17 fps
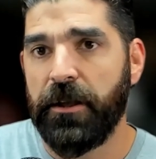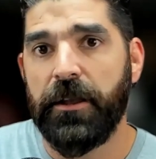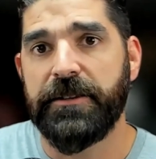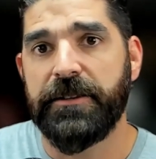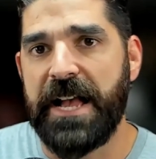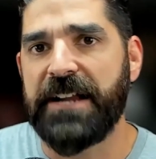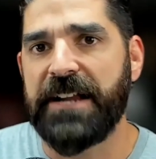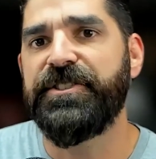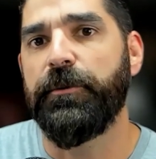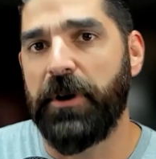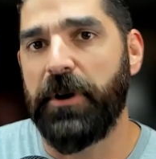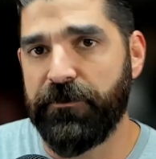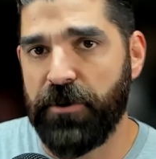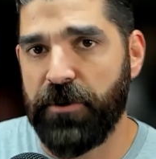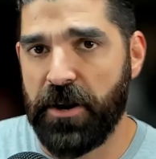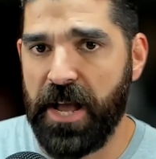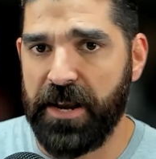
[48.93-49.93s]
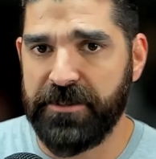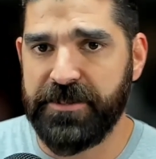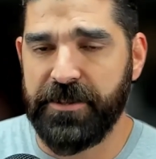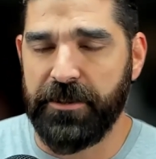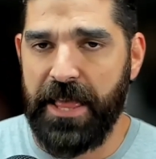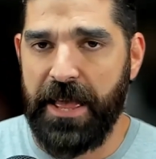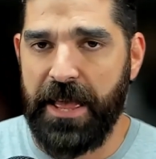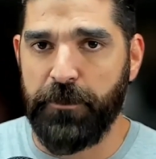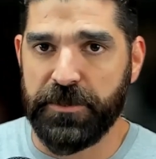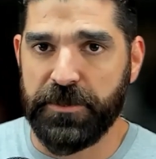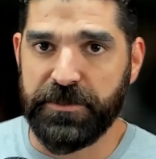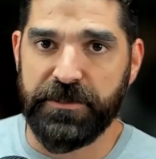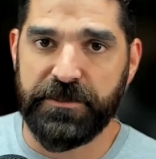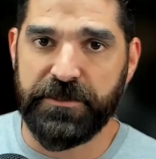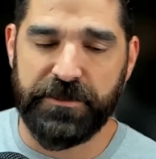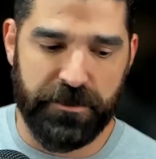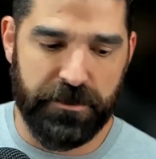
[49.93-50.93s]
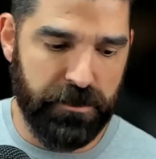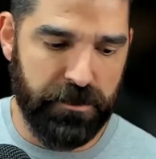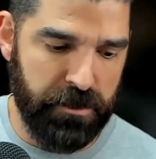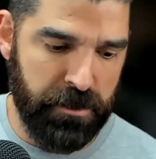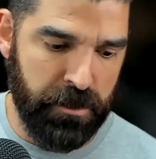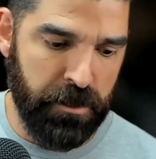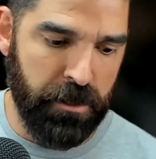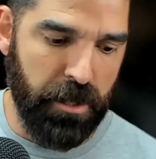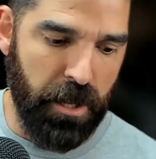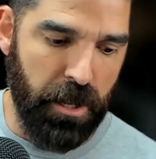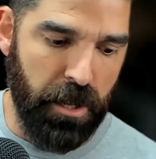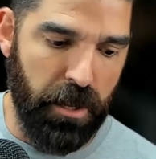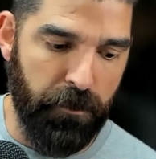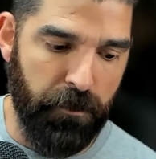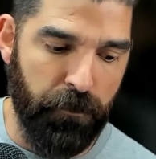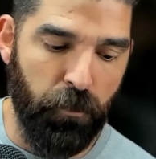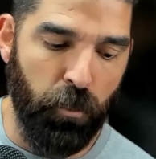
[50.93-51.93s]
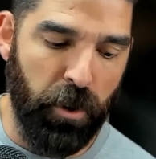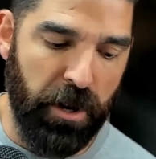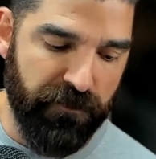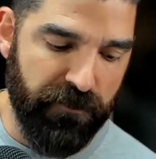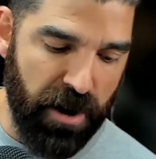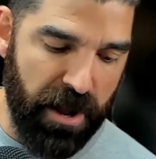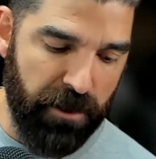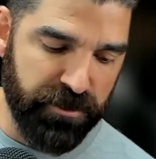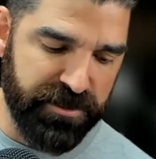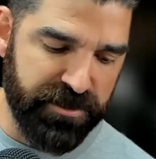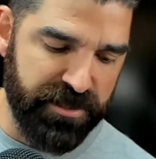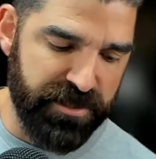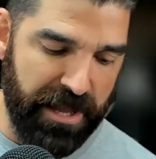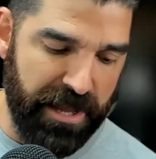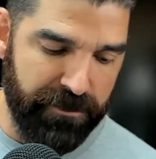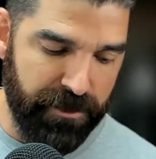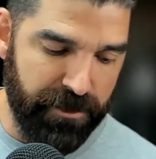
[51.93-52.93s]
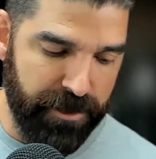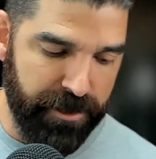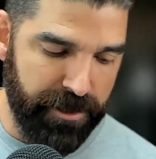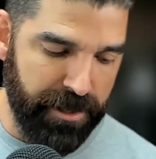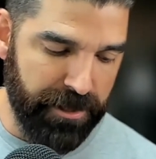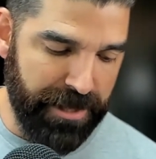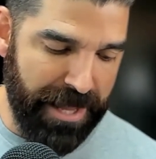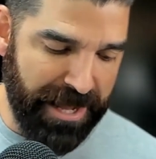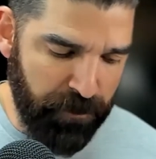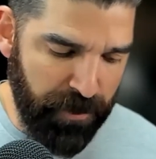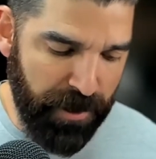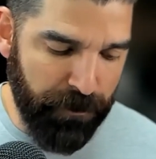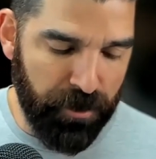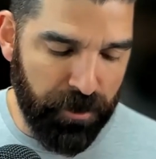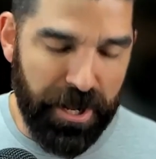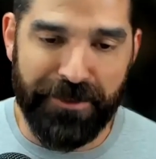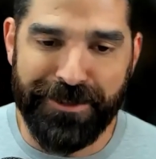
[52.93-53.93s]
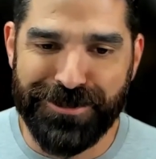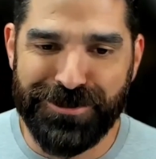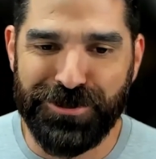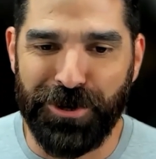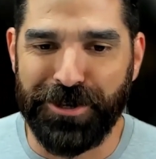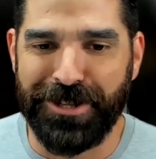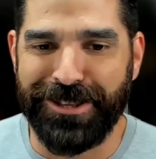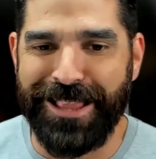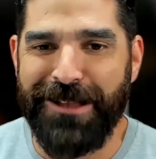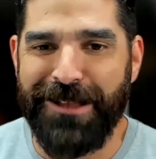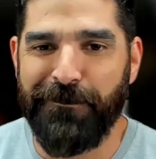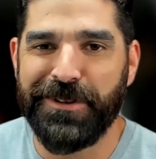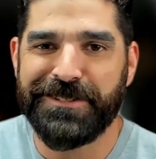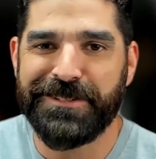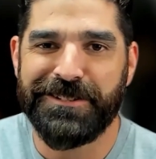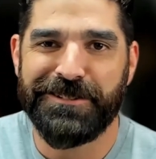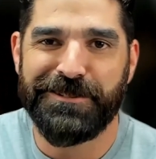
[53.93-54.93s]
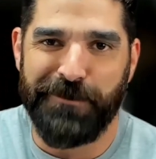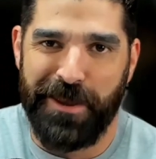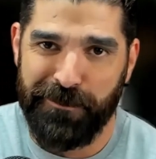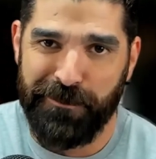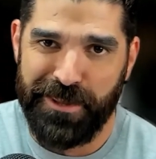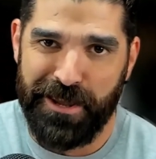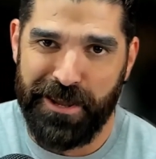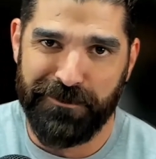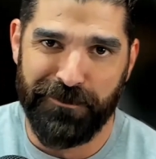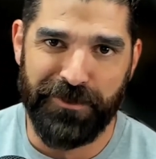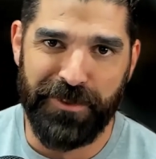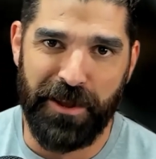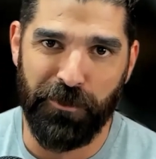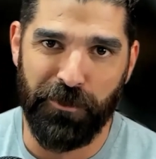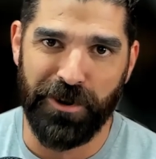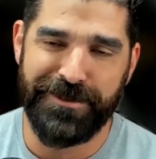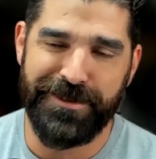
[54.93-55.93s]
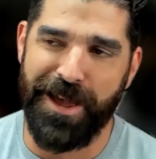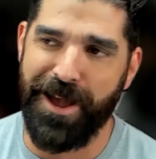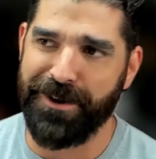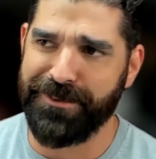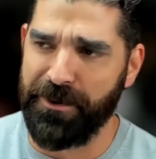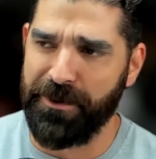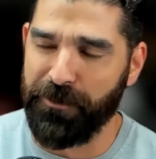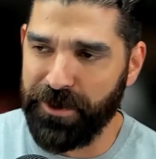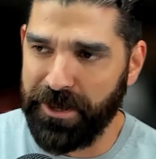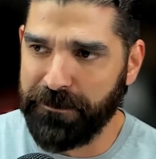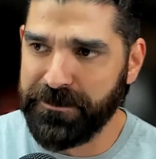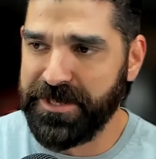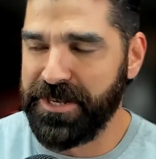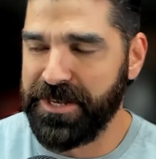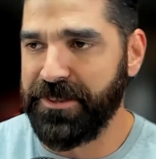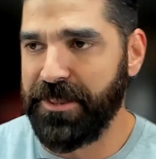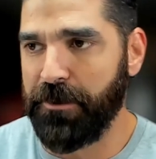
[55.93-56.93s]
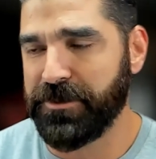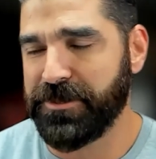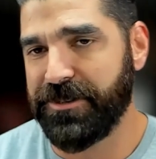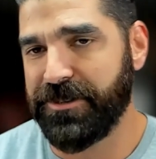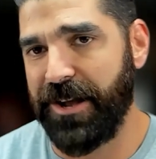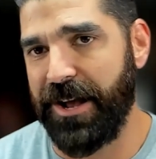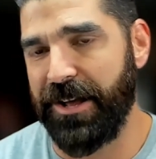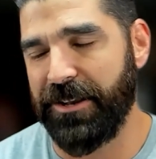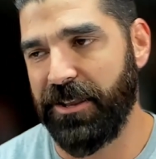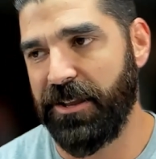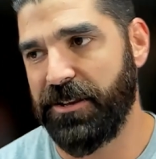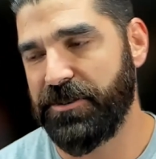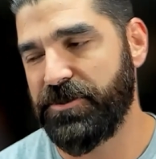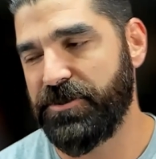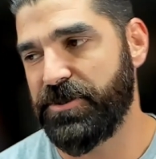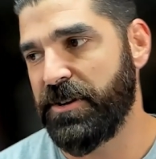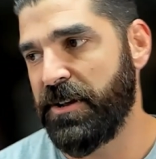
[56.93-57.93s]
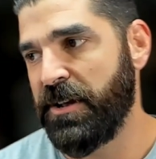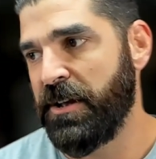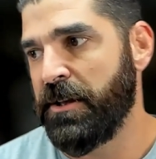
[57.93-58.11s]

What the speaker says: It's actually whenever I got into the lab business. Whenever I was, a lot of people got their start in the lab business. Maybe they were a tech, they were an MT, they went to college.